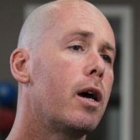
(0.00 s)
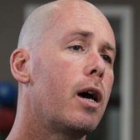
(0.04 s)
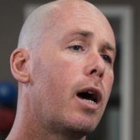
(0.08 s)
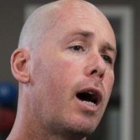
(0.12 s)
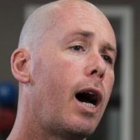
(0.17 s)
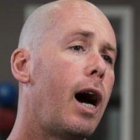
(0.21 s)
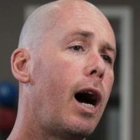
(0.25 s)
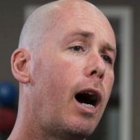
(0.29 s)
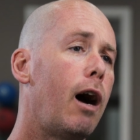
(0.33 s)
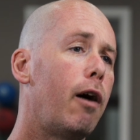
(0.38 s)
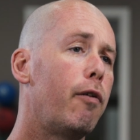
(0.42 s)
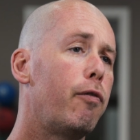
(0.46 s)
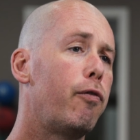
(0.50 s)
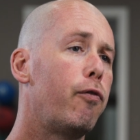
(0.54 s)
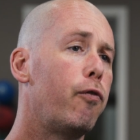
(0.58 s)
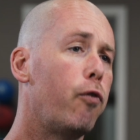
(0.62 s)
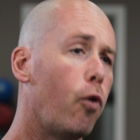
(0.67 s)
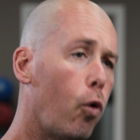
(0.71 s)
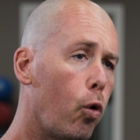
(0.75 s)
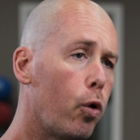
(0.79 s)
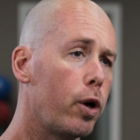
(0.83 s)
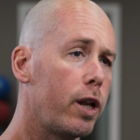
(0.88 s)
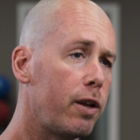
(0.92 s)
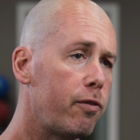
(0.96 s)

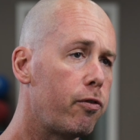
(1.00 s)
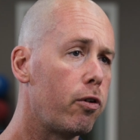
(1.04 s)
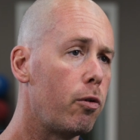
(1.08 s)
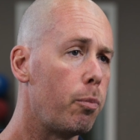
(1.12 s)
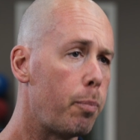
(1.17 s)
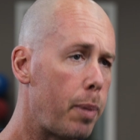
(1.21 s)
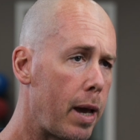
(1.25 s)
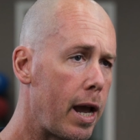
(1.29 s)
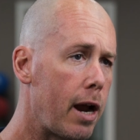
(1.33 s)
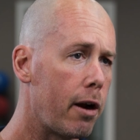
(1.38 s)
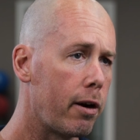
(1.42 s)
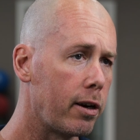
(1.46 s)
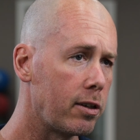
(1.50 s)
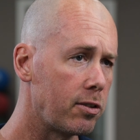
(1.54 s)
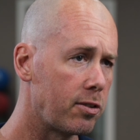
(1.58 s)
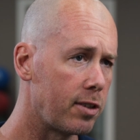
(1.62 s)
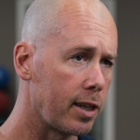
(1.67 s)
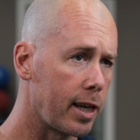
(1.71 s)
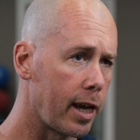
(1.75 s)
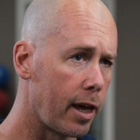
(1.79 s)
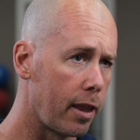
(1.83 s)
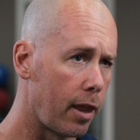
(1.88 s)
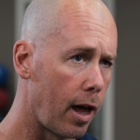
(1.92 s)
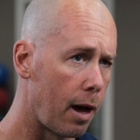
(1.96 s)
4 different pairings
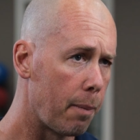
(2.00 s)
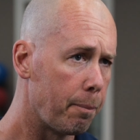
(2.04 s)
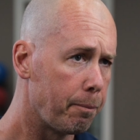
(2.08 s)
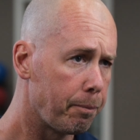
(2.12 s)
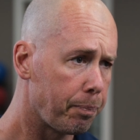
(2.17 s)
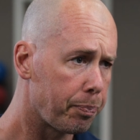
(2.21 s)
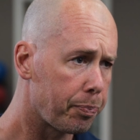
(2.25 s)
together.